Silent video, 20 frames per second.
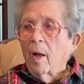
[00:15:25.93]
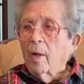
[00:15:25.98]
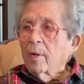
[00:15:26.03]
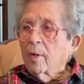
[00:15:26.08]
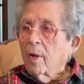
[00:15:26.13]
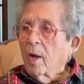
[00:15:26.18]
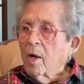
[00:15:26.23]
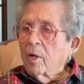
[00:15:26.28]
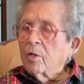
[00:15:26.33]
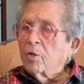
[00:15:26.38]

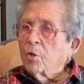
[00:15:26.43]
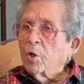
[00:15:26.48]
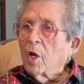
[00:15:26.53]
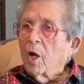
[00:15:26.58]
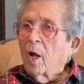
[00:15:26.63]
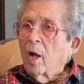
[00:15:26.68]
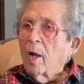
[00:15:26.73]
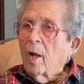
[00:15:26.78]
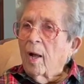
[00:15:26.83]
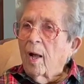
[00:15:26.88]
Gosh,
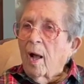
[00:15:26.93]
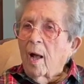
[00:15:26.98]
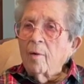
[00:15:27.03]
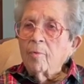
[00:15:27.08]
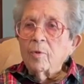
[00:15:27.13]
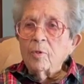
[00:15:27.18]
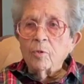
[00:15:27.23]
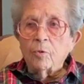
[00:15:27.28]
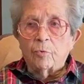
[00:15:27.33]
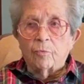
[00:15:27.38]
I
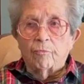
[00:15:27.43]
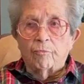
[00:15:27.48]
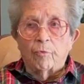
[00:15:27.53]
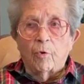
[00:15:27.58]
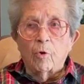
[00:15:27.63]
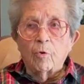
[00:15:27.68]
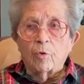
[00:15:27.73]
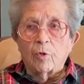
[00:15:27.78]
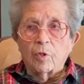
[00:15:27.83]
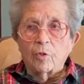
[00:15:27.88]
was
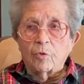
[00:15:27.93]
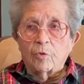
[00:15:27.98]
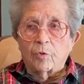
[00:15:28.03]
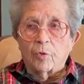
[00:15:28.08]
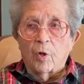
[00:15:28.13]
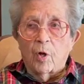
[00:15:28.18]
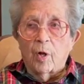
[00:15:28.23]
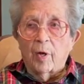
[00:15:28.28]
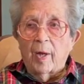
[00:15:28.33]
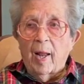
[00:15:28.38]
focused
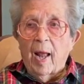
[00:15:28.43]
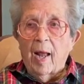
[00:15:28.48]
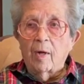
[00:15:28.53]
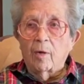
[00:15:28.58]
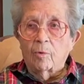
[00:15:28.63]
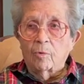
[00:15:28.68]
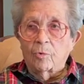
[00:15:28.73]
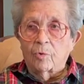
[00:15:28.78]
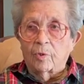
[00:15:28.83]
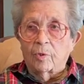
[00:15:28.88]
on
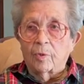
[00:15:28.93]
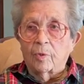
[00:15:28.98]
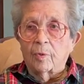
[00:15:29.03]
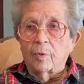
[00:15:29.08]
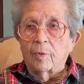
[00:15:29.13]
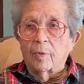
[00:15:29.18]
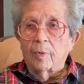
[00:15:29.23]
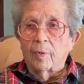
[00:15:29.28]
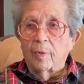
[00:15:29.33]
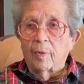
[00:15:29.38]
house.
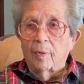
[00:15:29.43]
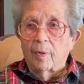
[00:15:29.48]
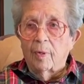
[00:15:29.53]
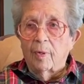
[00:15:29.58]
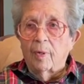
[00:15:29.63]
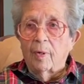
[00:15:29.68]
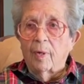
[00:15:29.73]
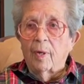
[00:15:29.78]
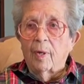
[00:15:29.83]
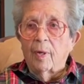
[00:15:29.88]

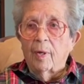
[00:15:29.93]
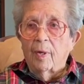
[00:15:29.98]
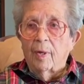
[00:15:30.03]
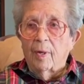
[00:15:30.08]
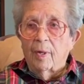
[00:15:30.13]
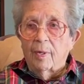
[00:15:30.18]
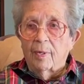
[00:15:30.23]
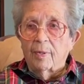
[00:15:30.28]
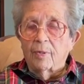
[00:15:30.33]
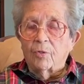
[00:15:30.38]

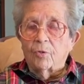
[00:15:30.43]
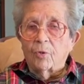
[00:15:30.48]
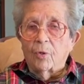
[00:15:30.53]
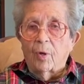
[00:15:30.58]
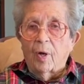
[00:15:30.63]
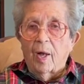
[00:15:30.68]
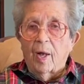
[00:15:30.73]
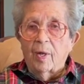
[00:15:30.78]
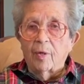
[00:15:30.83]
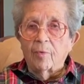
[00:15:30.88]
So
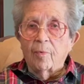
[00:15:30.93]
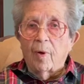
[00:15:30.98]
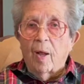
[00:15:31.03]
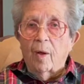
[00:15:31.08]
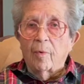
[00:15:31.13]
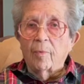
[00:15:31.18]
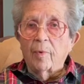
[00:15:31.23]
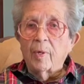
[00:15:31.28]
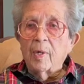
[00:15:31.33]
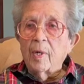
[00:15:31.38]
I
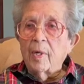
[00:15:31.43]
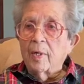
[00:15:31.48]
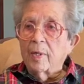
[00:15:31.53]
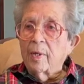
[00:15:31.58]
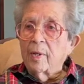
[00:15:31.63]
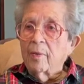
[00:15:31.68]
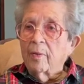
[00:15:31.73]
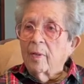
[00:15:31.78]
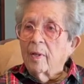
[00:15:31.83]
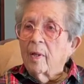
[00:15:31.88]
really
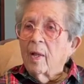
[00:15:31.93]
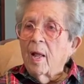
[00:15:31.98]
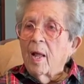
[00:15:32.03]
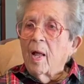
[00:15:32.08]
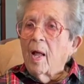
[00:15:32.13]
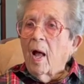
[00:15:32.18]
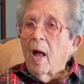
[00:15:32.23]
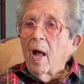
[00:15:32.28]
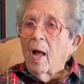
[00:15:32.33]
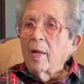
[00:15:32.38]
didn't
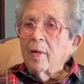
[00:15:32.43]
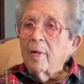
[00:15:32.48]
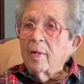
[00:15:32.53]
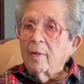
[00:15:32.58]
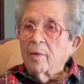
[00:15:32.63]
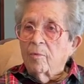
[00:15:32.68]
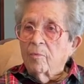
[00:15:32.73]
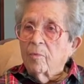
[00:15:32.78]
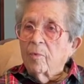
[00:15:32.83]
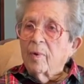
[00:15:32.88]

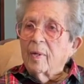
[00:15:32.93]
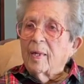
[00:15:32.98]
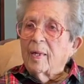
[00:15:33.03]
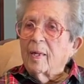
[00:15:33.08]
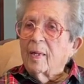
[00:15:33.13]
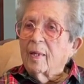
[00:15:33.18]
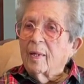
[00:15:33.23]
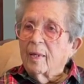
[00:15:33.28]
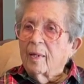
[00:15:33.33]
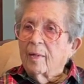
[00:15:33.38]

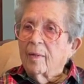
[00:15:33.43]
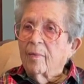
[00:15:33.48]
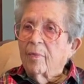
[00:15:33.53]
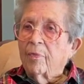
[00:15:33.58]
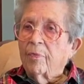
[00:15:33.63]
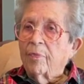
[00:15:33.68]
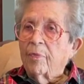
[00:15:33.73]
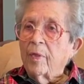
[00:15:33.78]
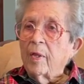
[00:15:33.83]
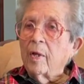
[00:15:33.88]
really
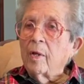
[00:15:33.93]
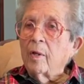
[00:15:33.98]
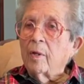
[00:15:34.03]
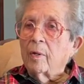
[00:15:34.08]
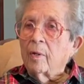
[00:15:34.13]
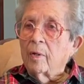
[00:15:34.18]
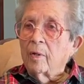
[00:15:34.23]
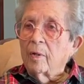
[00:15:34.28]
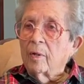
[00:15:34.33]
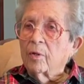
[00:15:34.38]
think
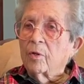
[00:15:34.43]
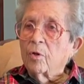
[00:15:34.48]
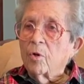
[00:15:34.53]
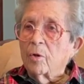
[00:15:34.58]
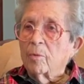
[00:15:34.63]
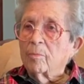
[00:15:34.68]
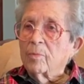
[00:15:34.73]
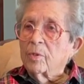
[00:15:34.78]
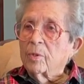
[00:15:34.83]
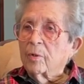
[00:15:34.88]
in
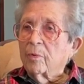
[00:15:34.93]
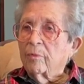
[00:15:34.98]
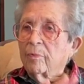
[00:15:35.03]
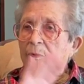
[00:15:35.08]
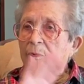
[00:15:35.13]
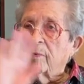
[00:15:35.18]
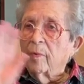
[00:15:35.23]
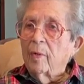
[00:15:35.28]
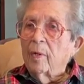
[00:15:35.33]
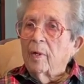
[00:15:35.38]
terms of
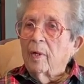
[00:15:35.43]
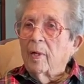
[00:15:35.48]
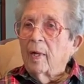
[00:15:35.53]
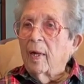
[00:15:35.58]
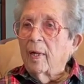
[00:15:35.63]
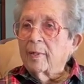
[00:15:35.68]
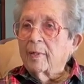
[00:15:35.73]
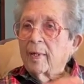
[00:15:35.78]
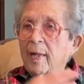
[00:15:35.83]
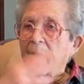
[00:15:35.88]

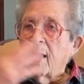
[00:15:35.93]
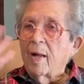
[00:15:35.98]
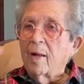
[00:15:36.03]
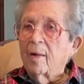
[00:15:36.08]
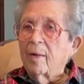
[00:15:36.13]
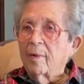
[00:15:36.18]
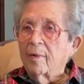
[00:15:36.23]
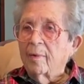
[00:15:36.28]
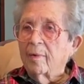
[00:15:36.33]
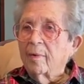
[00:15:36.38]
a
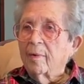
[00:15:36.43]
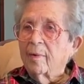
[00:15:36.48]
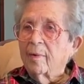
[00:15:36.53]
town.